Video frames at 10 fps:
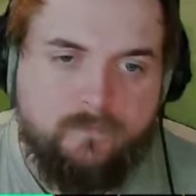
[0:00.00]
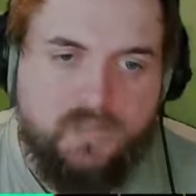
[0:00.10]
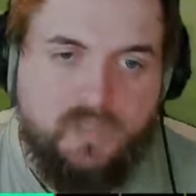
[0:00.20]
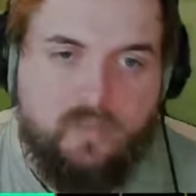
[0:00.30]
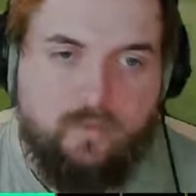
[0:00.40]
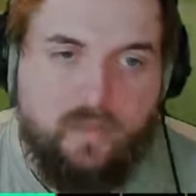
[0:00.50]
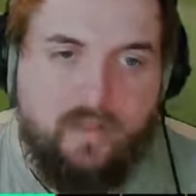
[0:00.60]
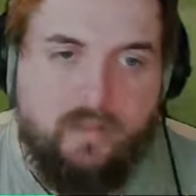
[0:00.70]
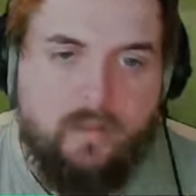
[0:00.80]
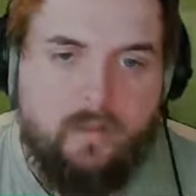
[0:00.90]
Cut
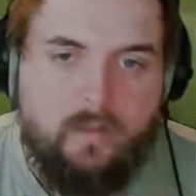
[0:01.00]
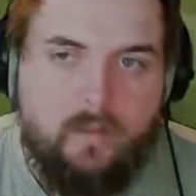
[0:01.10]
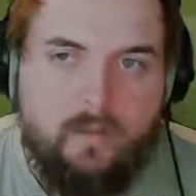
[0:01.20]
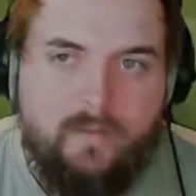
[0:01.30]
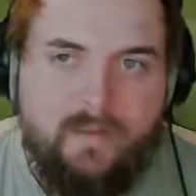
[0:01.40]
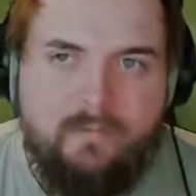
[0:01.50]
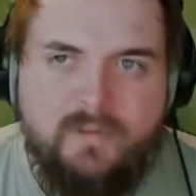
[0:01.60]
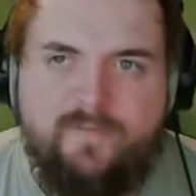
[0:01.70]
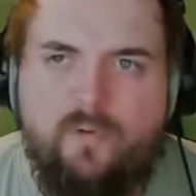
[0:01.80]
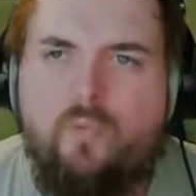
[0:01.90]
away. That
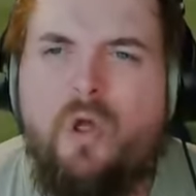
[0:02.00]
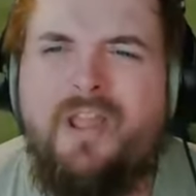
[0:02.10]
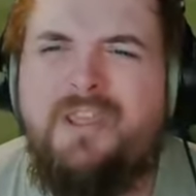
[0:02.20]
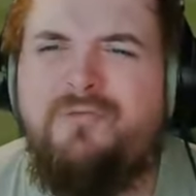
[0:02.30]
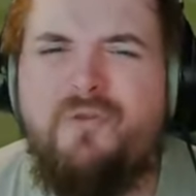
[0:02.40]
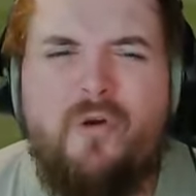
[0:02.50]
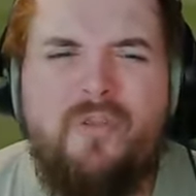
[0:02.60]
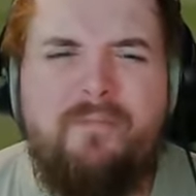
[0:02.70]
one's for... Why are you not on the